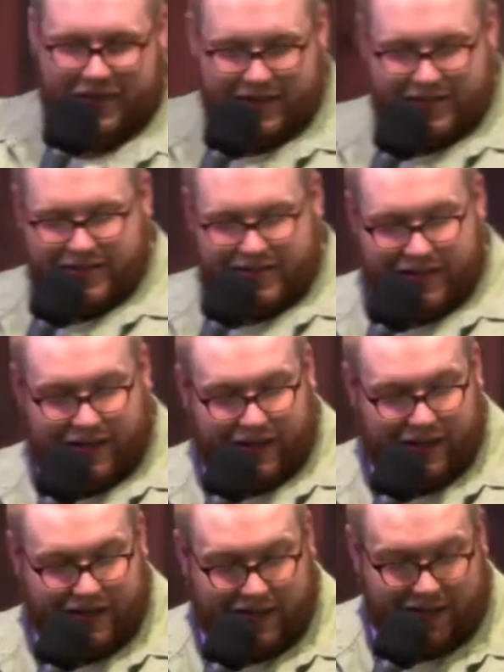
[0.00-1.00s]
and this is the,
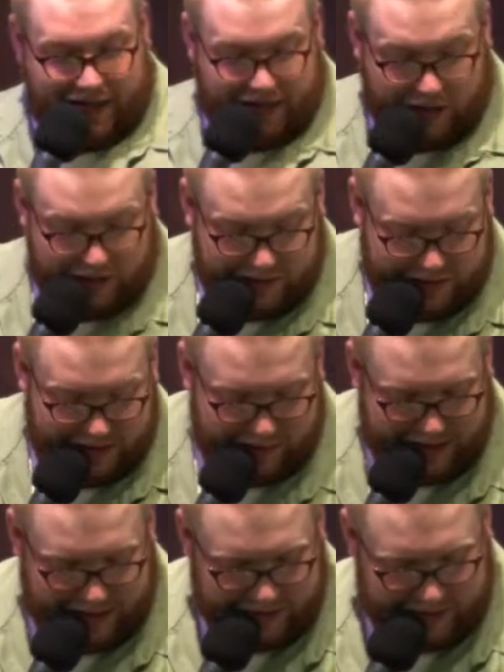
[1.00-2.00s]
uh, the kicker, and
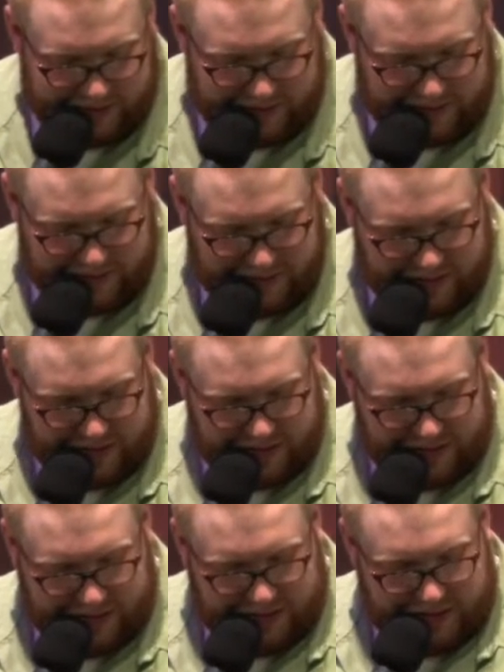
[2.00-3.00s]
I'm done.
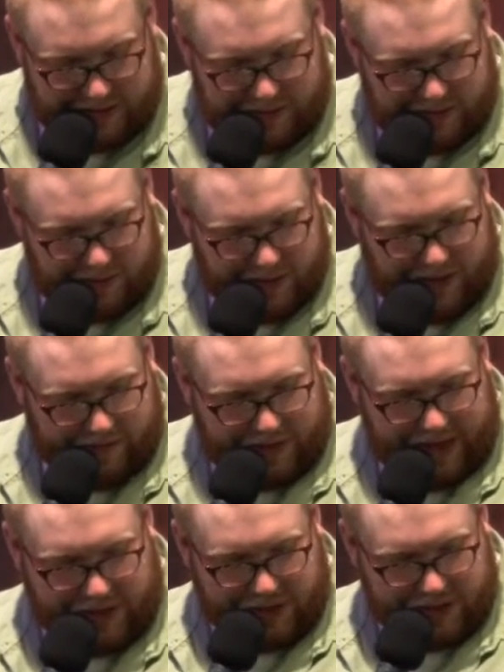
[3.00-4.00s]
We have
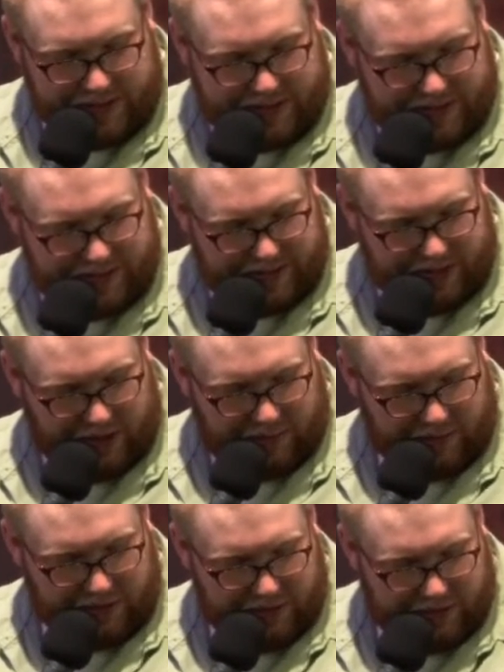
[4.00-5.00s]
anxiousness in our
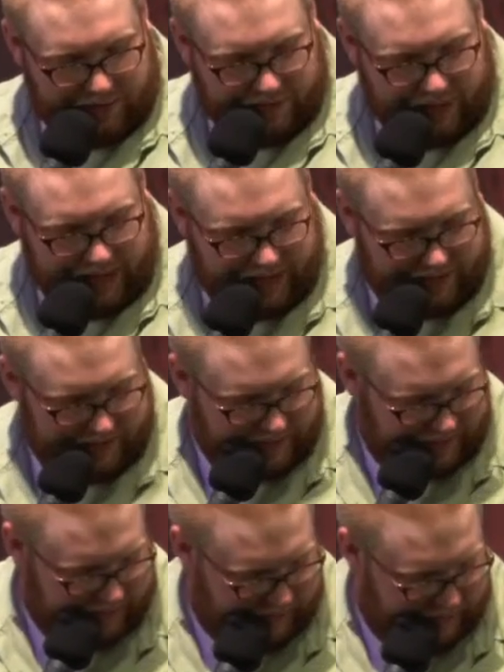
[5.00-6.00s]
pursuit of
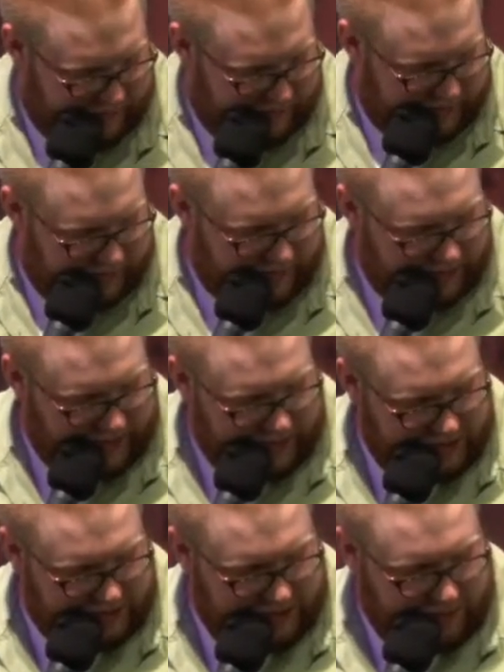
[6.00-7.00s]
Christ but
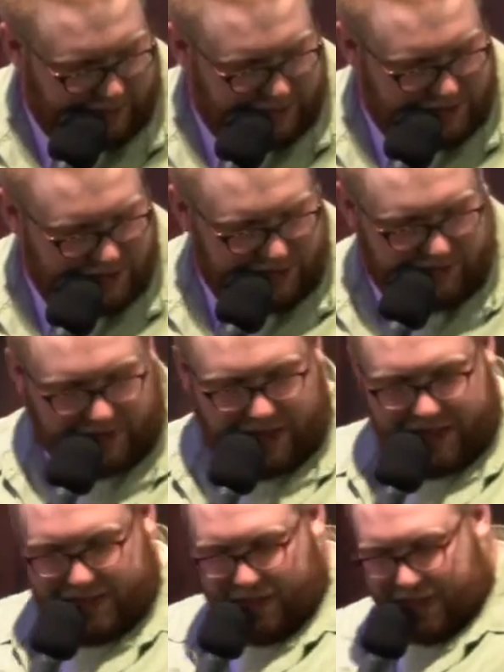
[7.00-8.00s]
not just in our pursuit of
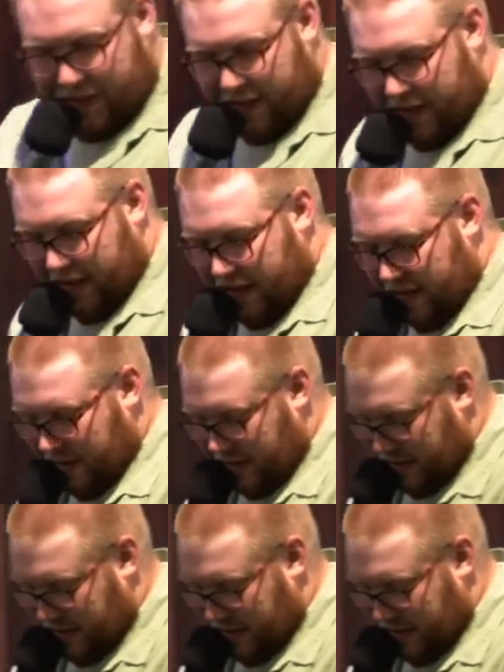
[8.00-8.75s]
Christ, but in the,